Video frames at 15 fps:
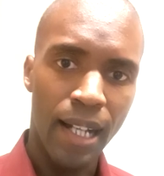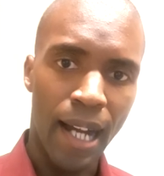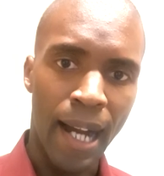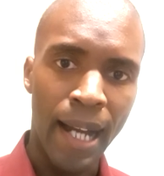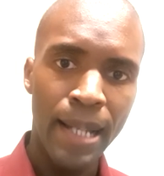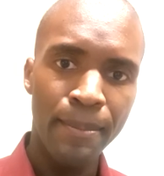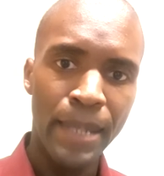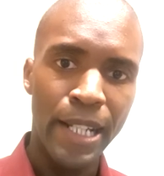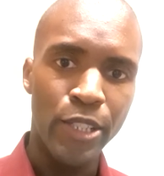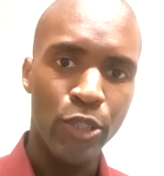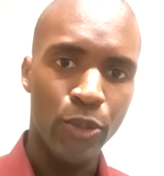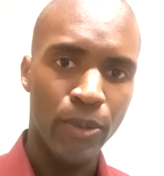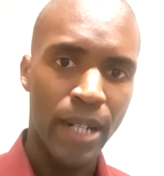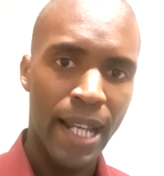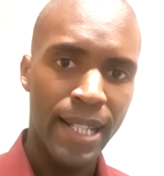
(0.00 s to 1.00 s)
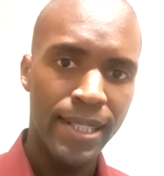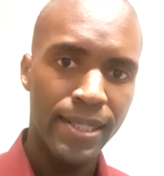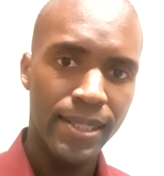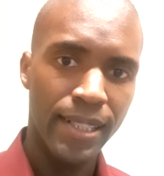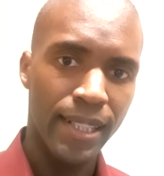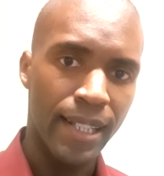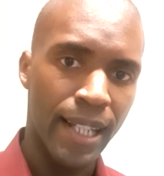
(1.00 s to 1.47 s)
I am a
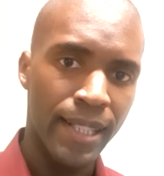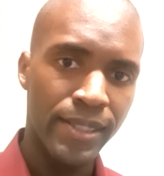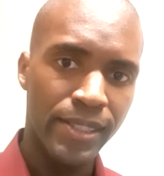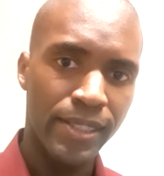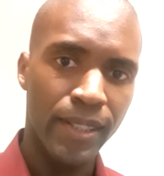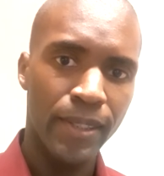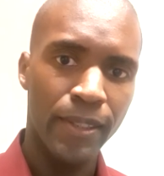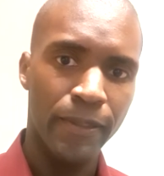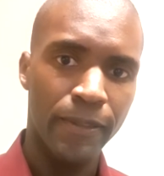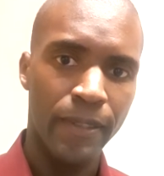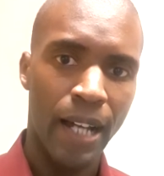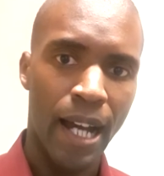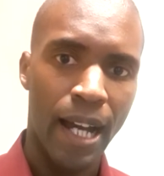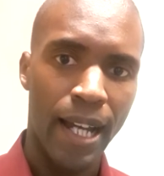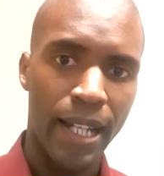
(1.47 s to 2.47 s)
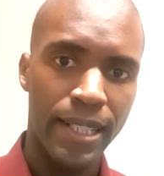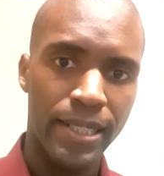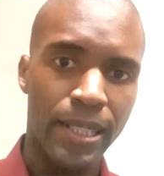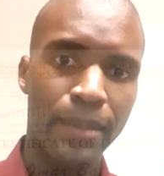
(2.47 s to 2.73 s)
trained and certified